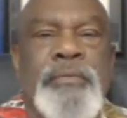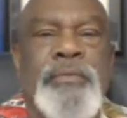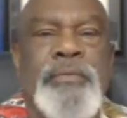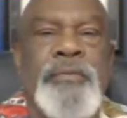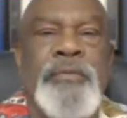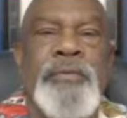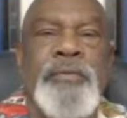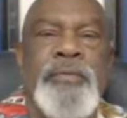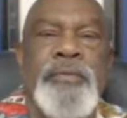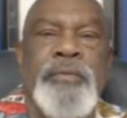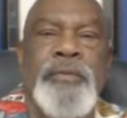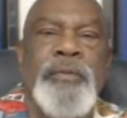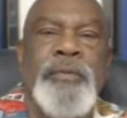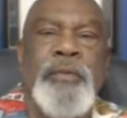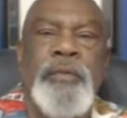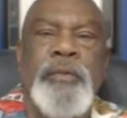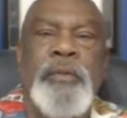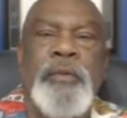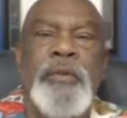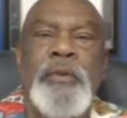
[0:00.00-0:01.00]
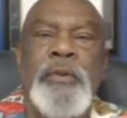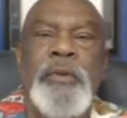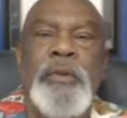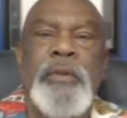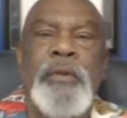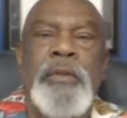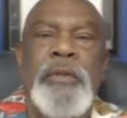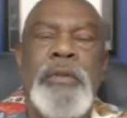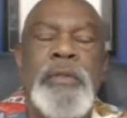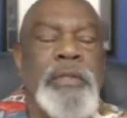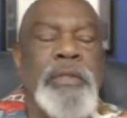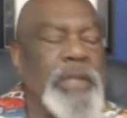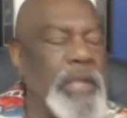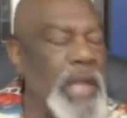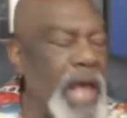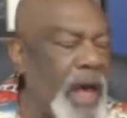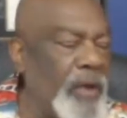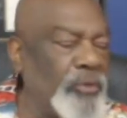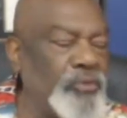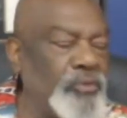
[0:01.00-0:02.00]
And I roast them until they
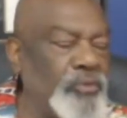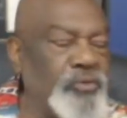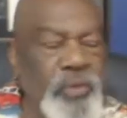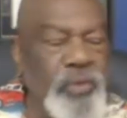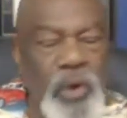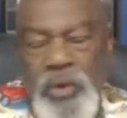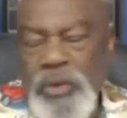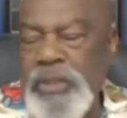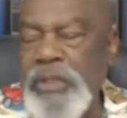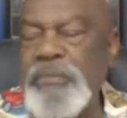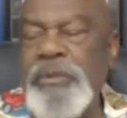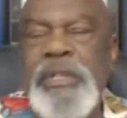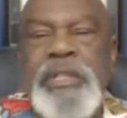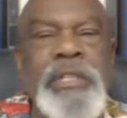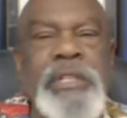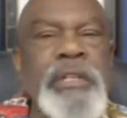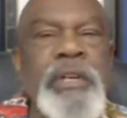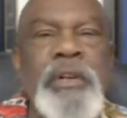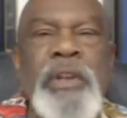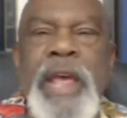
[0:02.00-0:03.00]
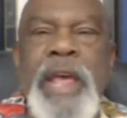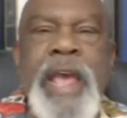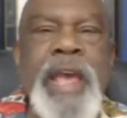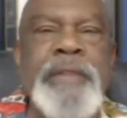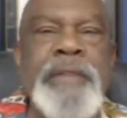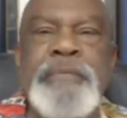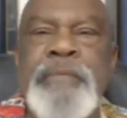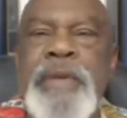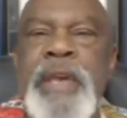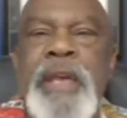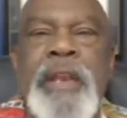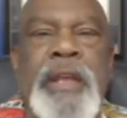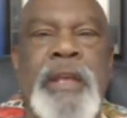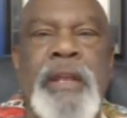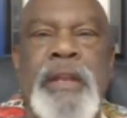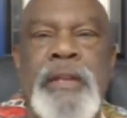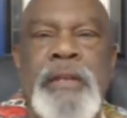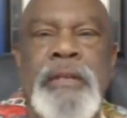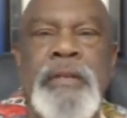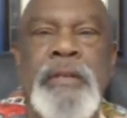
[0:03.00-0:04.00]
admit it. And when they
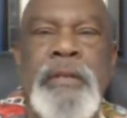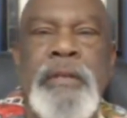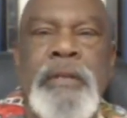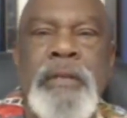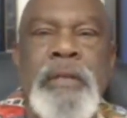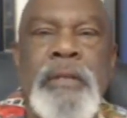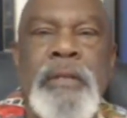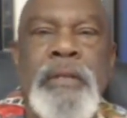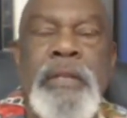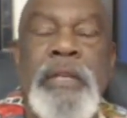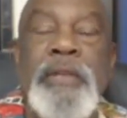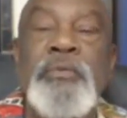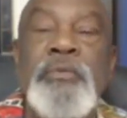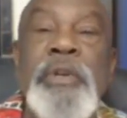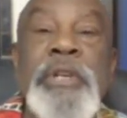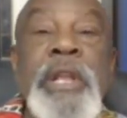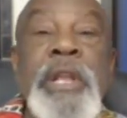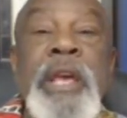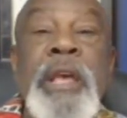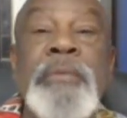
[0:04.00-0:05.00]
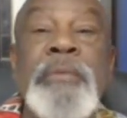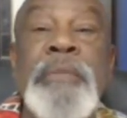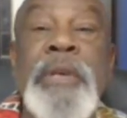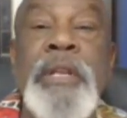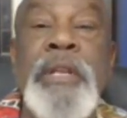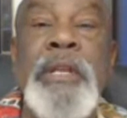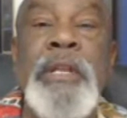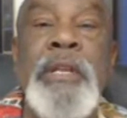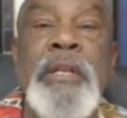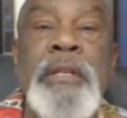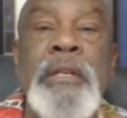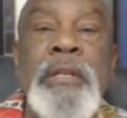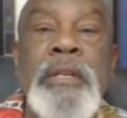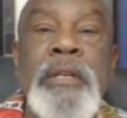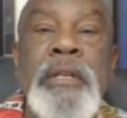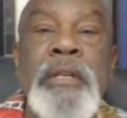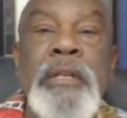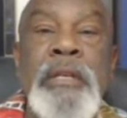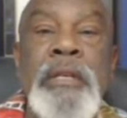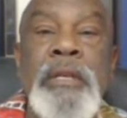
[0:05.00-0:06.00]
admit it, them
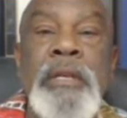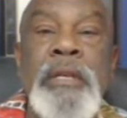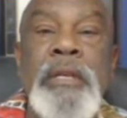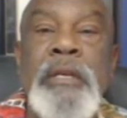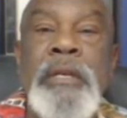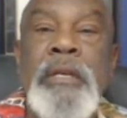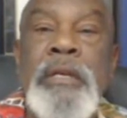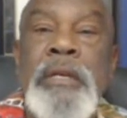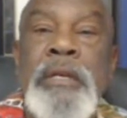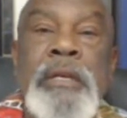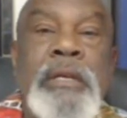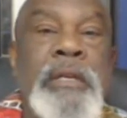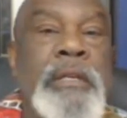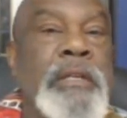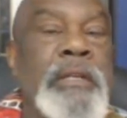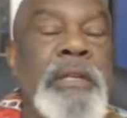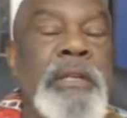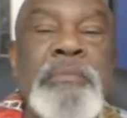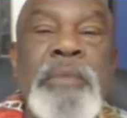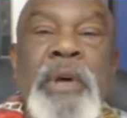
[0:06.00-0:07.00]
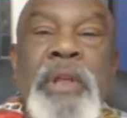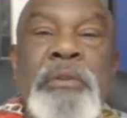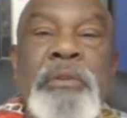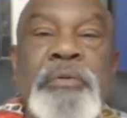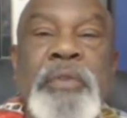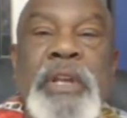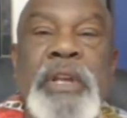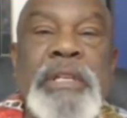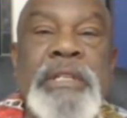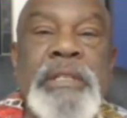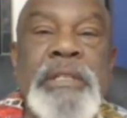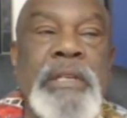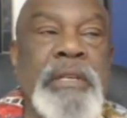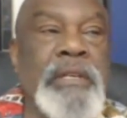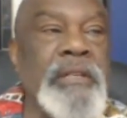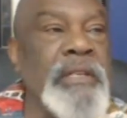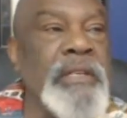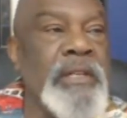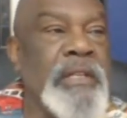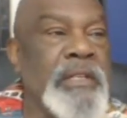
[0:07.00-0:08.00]
motherfuckers, they don't say
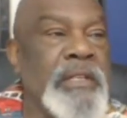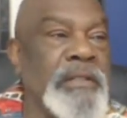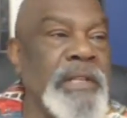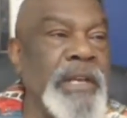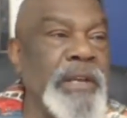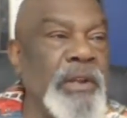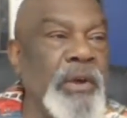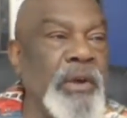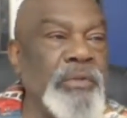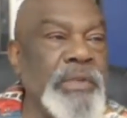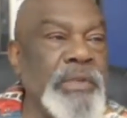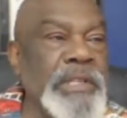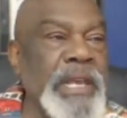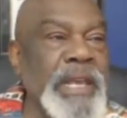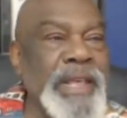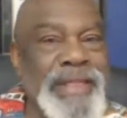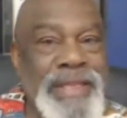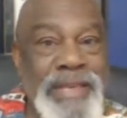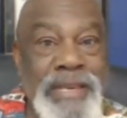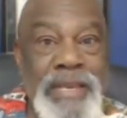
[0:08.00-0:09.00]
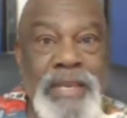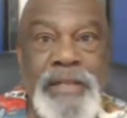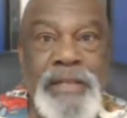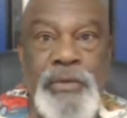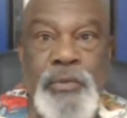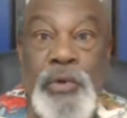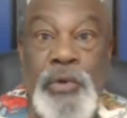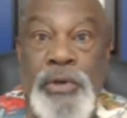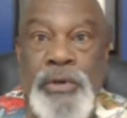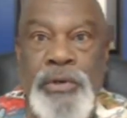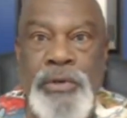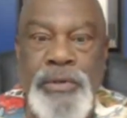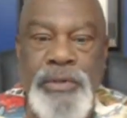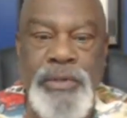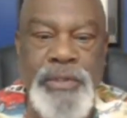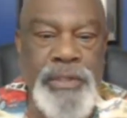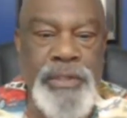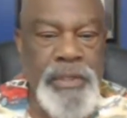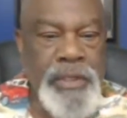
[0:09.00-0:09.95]
these words, but this is what they say.